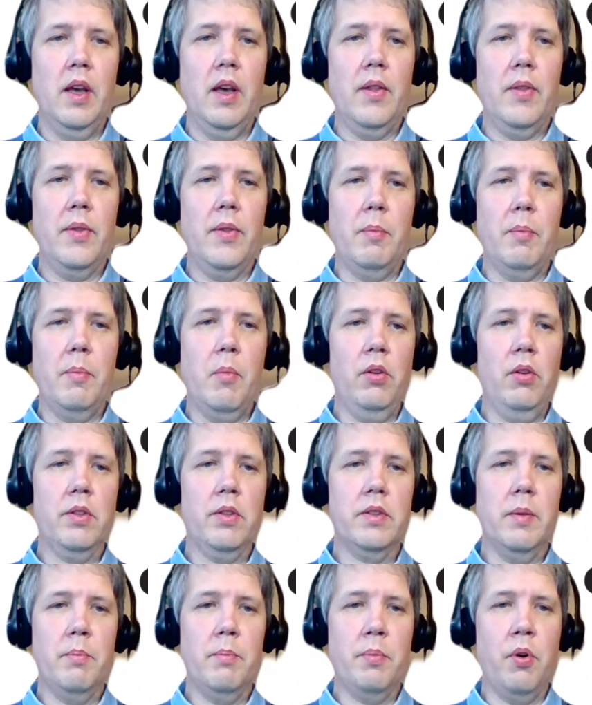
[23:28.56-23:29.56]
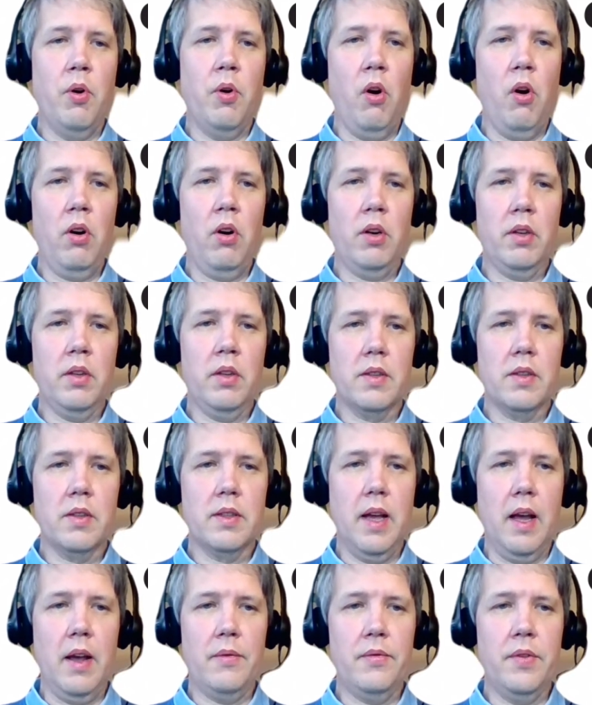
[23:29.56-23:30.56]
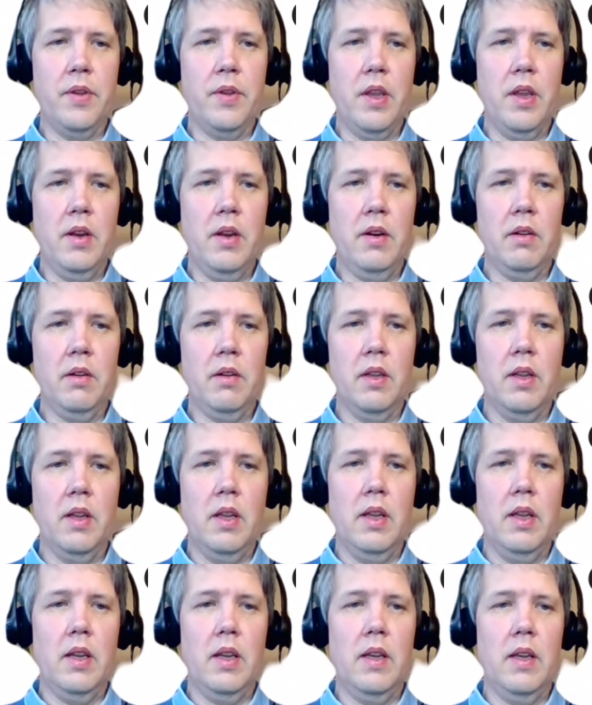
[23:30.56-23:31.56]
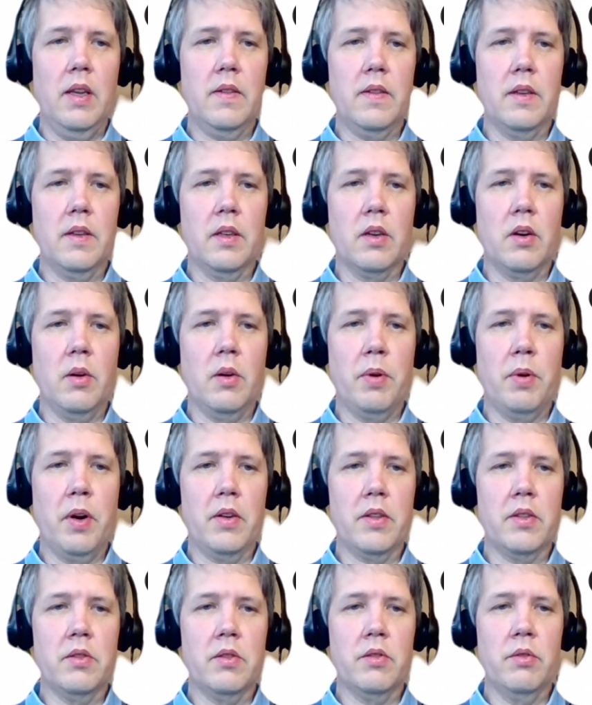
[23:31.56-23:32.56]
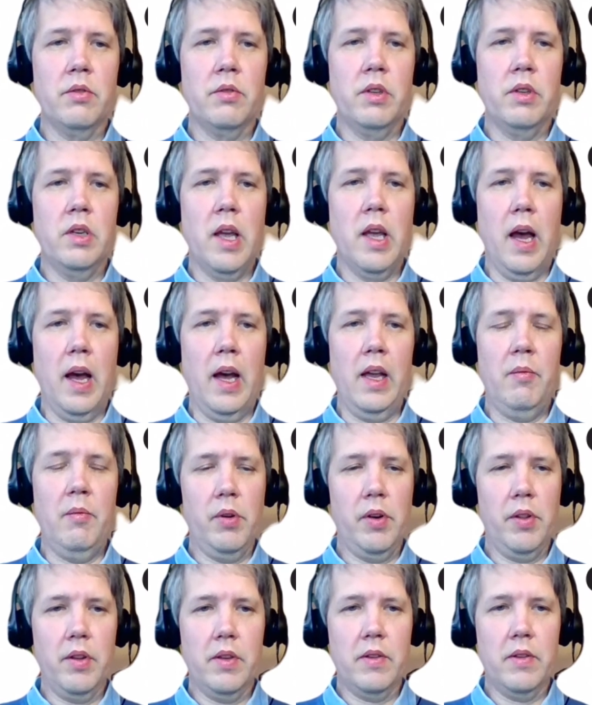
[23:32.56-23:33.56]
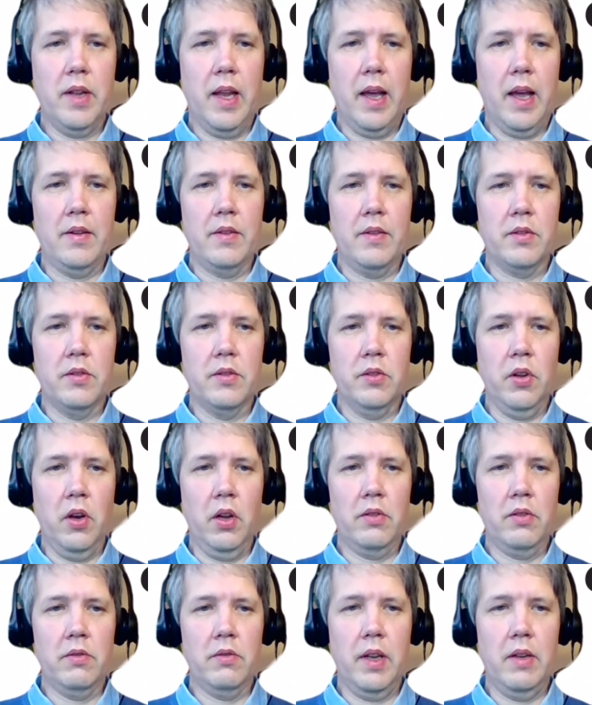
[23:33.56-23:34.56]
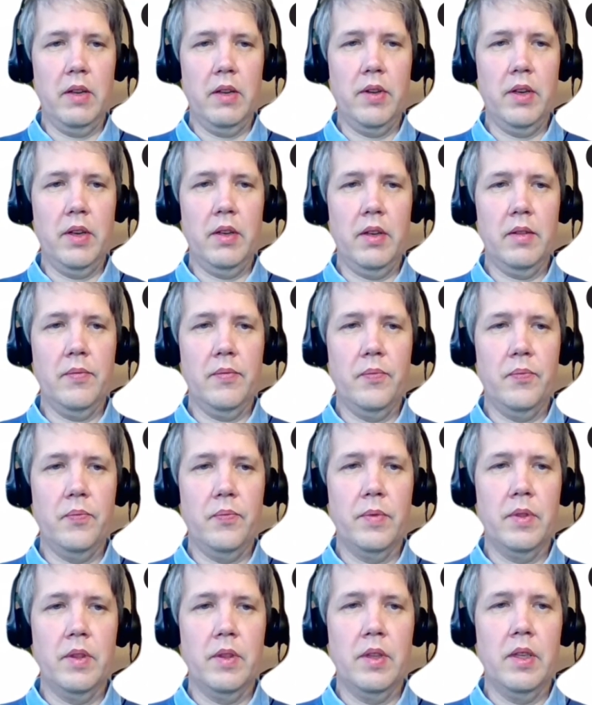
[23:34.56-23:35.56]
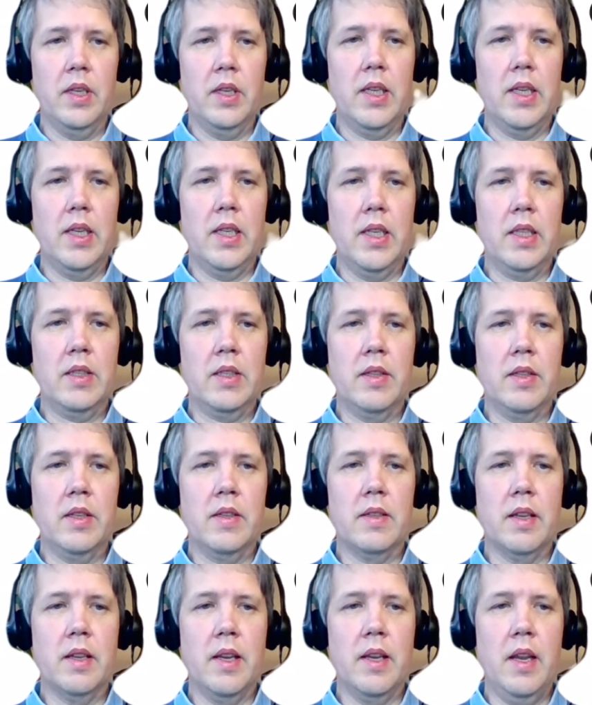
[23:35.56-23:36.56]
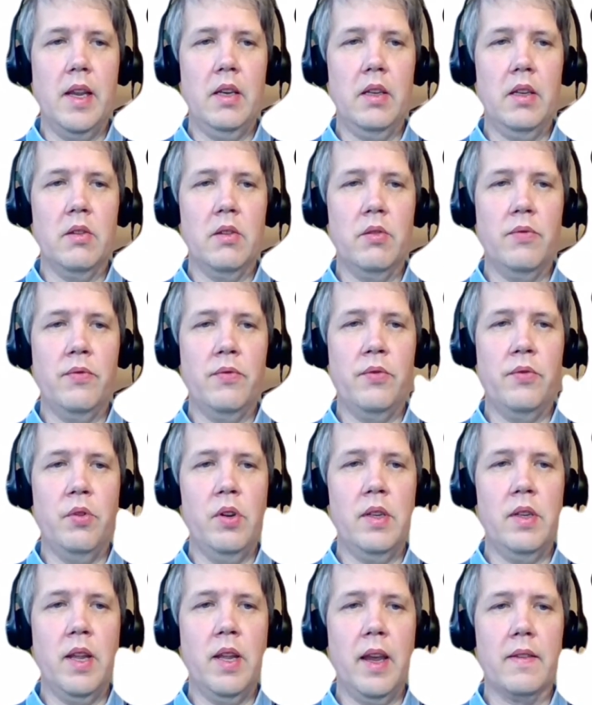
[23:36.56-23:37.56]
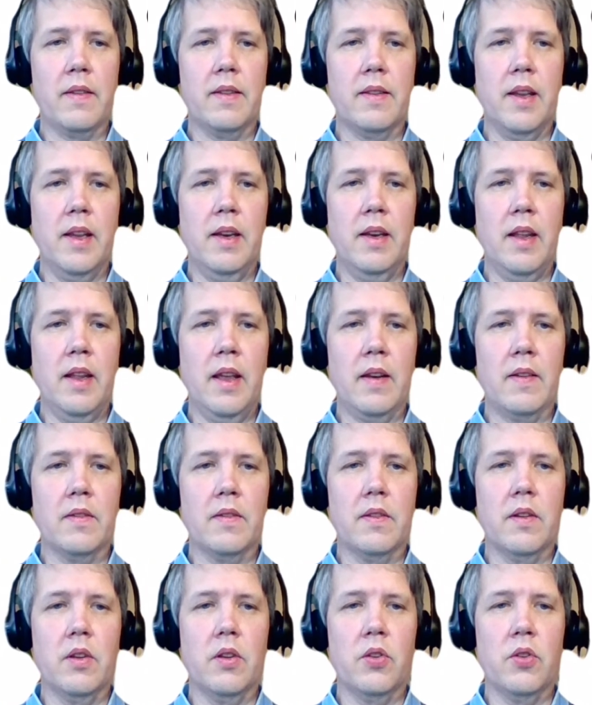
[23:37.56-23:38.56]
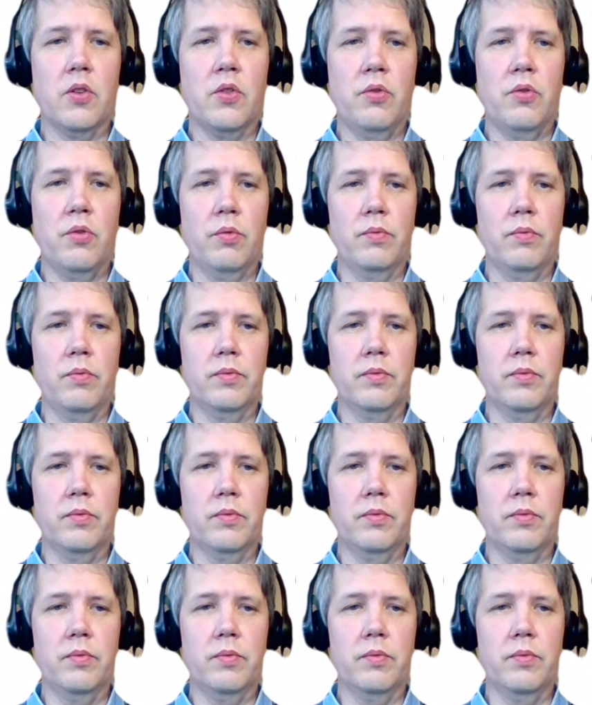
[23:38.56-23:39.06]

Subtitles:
The most important stuff here is, in comparison to TDI, where this line is not relevant, is this hint to full text index true.